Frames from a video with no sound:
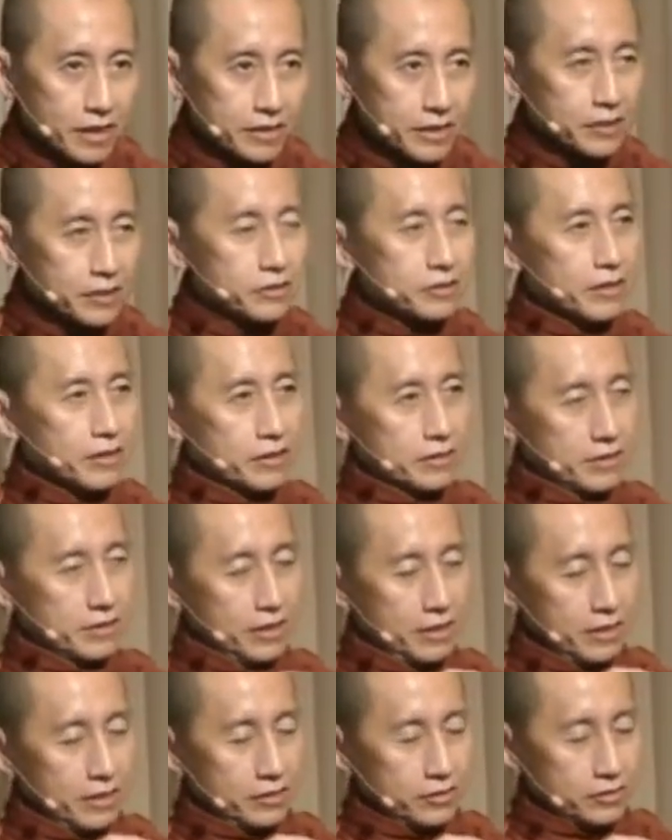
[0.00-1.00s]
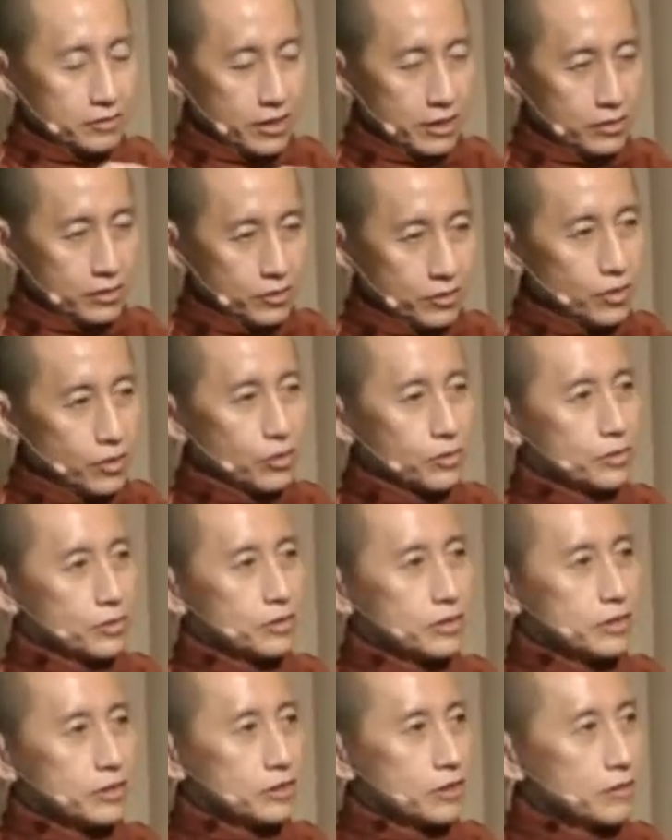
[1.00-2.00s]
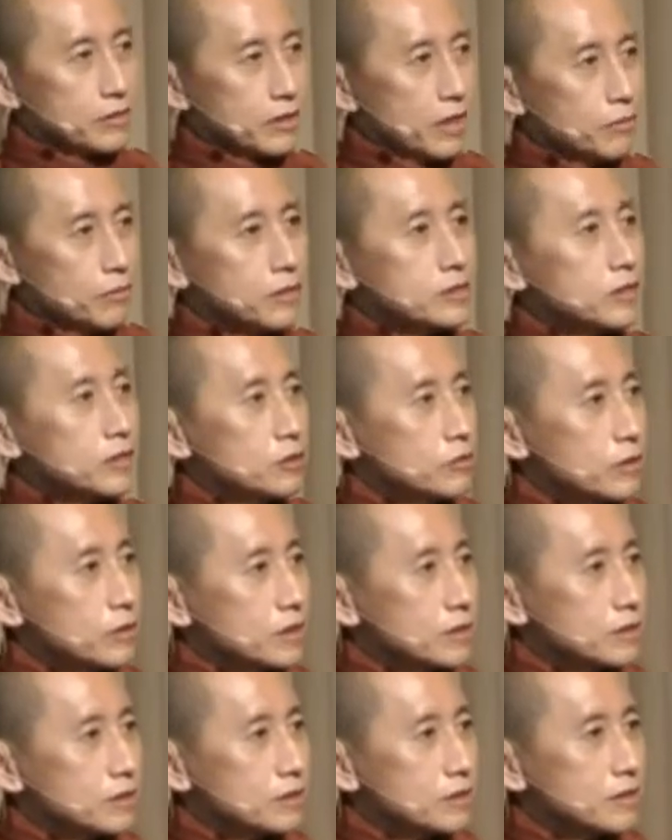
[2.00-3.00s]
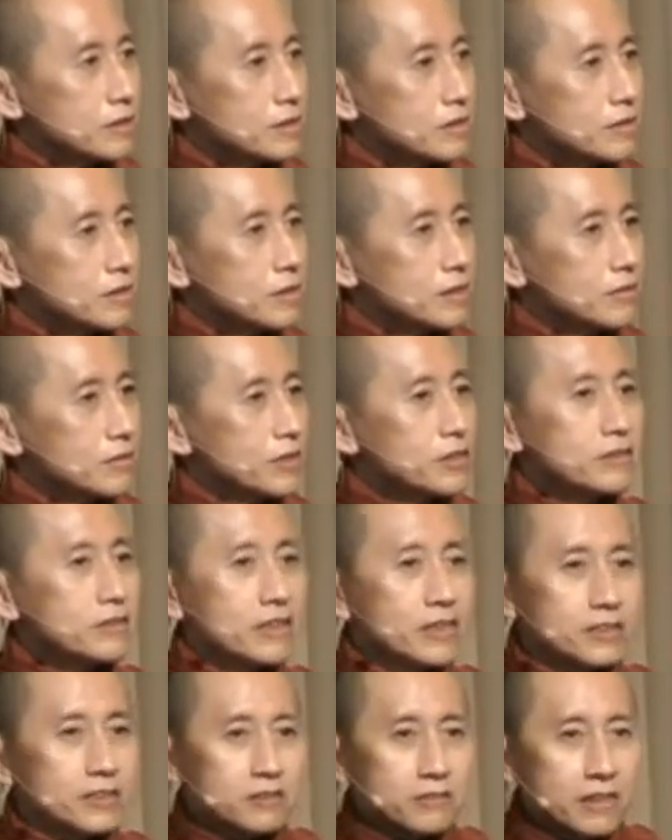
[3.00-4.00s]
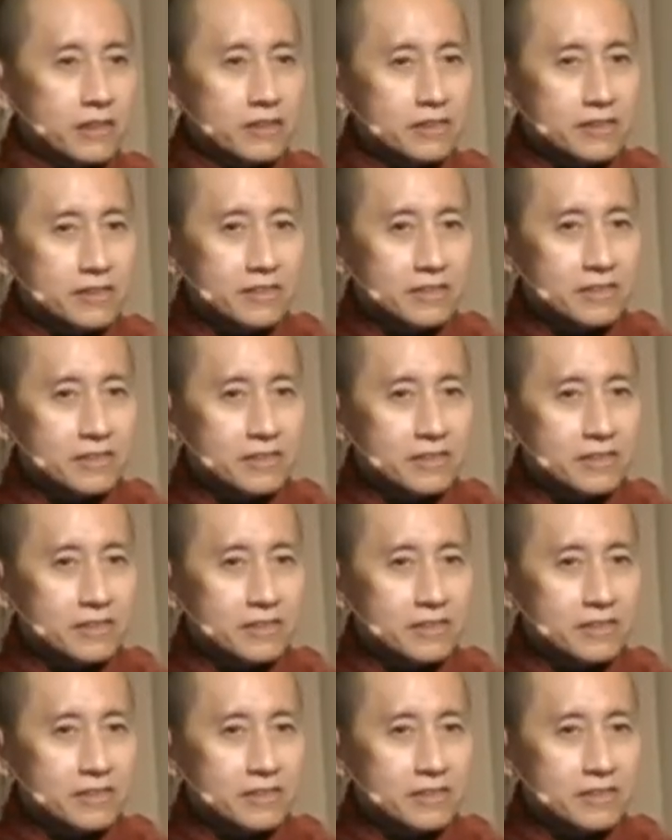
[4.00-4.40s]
And then you can know, oh, it's not there, what is it doing? What do you think it's doing?